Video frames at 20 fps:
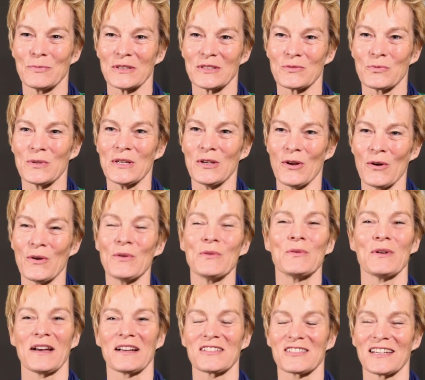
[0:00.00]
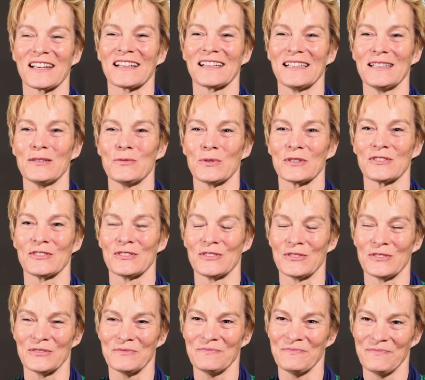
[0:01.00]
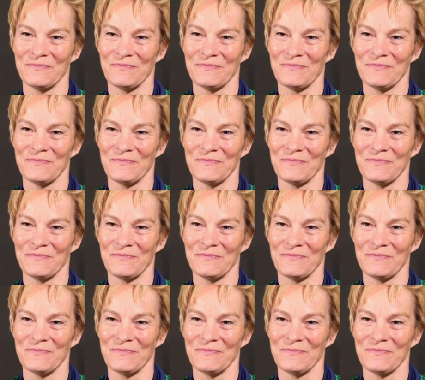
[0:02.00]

But we know exactly what to do.